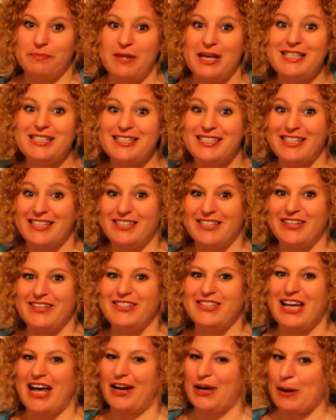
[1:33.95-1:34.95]
plus
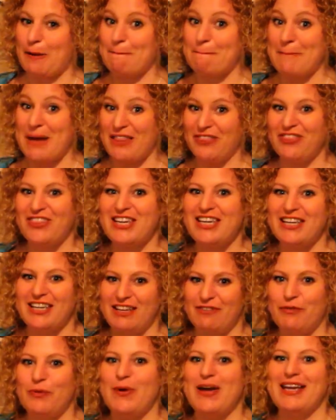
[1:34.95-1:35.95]
details on our monthly
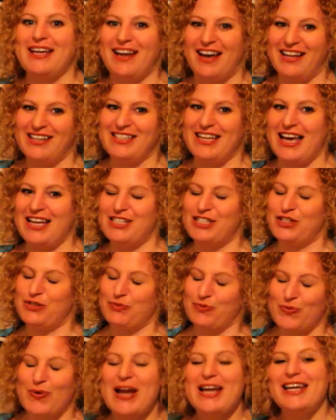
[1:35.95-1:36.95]
giveaway contest
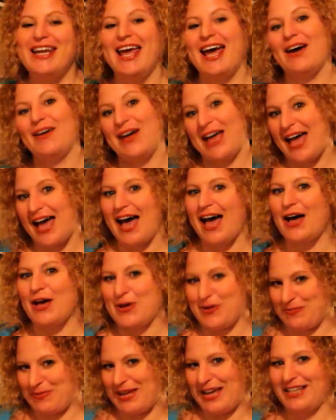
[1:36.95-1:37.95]
right now at
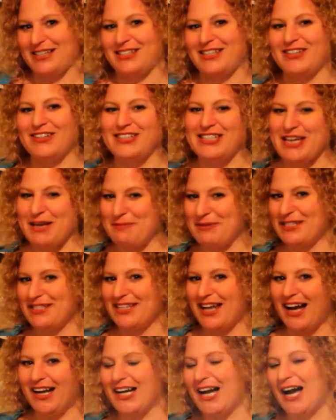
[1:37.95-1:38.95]

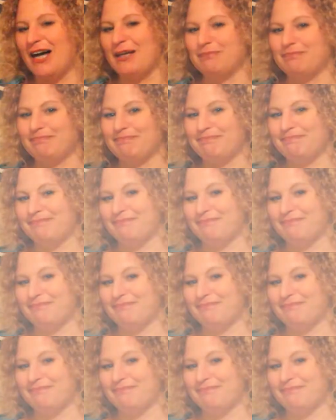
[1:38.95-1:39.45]
OBXentertainment.com.